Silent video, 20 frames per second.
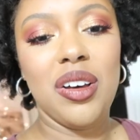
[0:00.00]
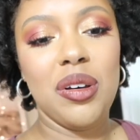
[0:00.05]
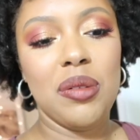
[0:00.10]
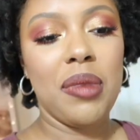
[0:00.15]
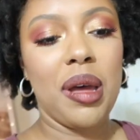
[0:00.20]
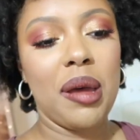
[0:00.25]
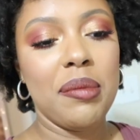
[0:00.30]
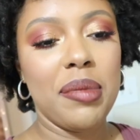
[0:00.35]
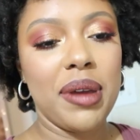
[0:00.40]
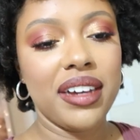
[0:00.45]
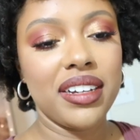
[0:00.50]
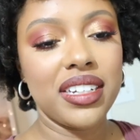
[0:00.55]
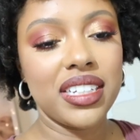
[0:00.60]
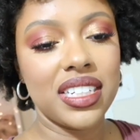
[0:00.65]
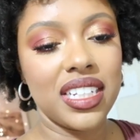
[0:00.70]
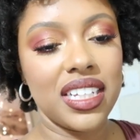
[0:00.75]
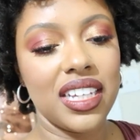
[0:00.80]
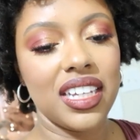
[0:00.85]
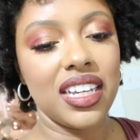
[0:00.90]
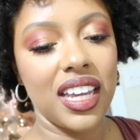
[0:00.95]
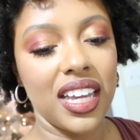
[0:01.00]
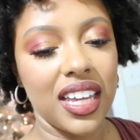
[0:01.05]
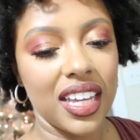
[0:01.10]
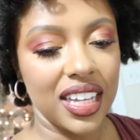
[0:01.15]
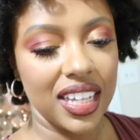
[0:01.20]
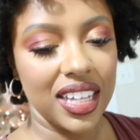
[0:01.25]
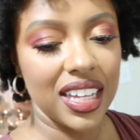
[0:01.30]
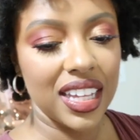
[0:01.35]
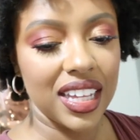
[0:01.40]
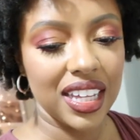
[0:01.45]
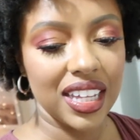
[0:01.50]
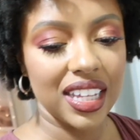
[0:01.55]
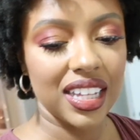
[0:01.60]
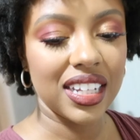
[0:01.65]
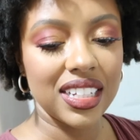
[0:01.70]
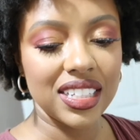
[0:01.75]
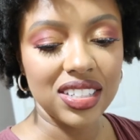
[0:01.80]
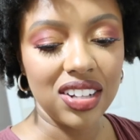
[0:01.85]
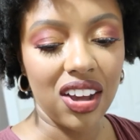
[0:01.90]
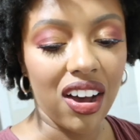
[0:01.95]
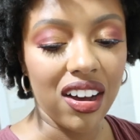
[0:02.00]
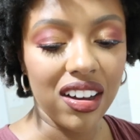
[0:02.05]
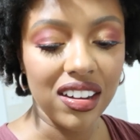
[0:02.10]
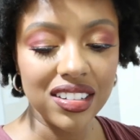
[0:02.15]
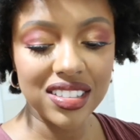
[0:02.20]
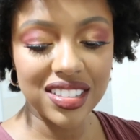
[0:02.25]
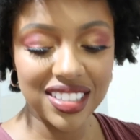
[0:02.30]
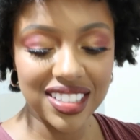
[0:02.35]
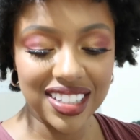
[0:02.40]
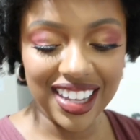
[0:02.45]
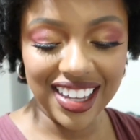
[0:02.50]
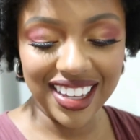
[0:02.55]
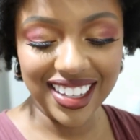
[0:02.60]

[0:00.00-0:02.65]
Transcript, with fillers: on my balcony and talked